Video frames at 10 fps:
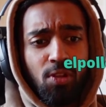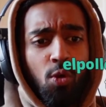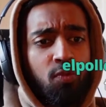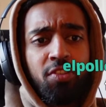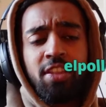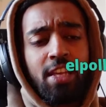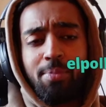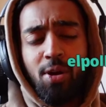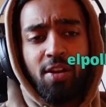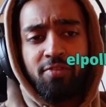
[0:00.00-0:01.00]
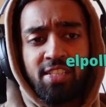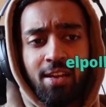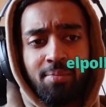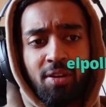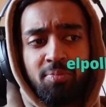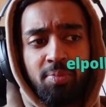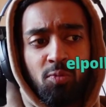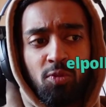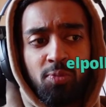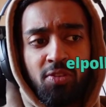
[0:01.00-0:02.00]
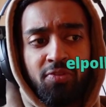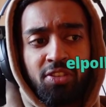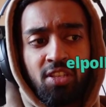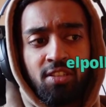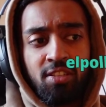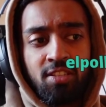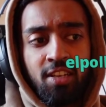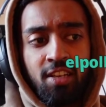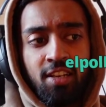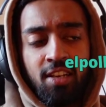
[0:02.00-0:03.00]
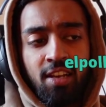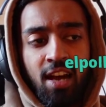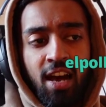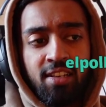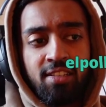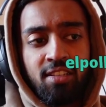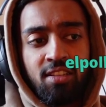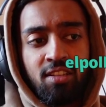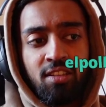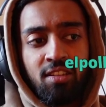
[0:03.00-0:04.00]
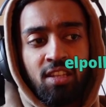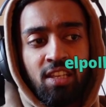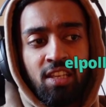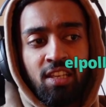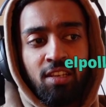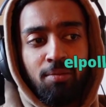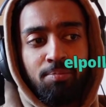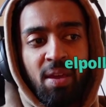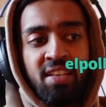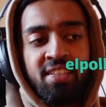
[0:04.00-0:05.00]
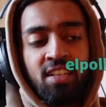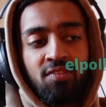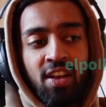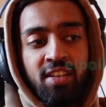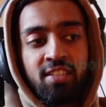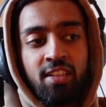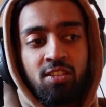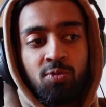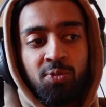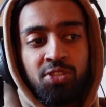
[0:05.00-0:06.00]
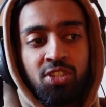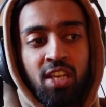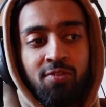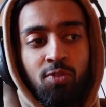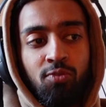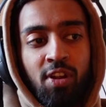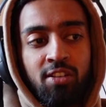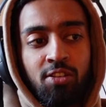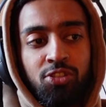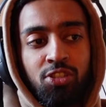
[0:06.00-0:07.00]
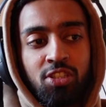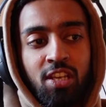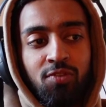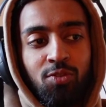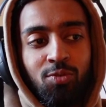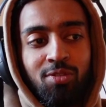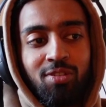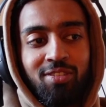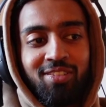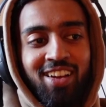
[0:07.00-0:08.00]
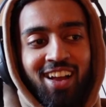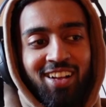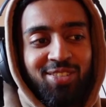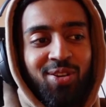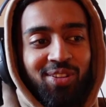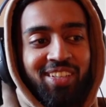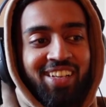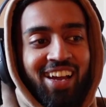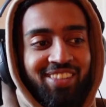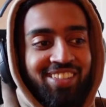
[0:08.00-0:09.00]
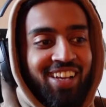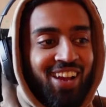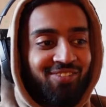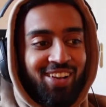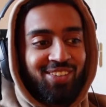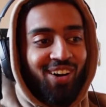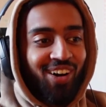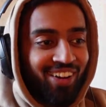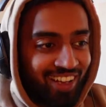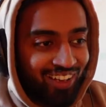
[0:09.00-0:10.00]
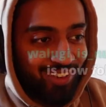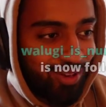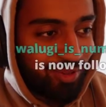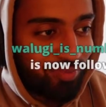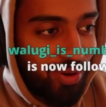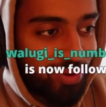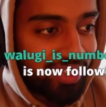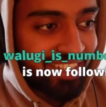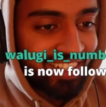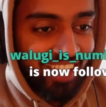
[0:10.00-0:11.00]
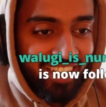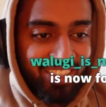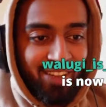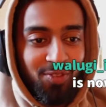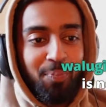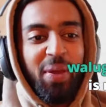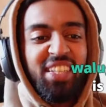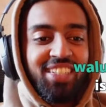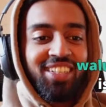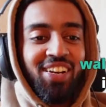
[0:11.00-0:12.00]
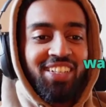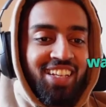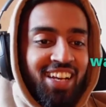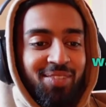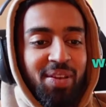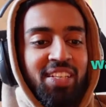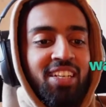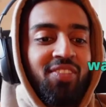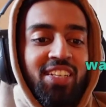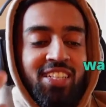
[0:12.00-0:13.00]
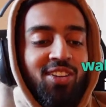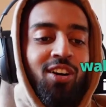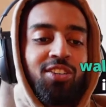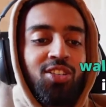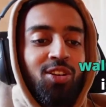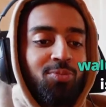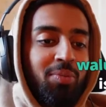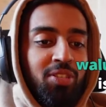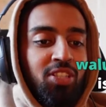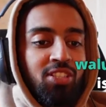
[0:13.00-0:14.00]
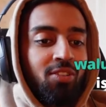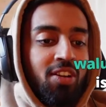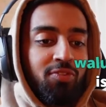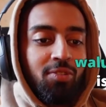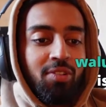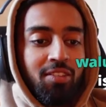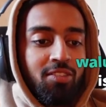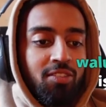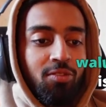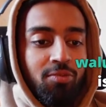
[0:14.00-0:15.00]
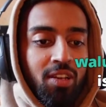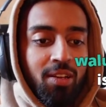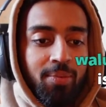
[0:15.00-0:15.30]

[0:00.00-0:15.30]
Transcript: overthink about every time I've been with previous girls. And the basic advice that someone just gave you, Ragnar's just gave you, I just call this guy out this, Ragnar Lord of Broke 69 just gave you basic advice. The basic advice is, oh, you know, maybe she's not right for you, like, you know,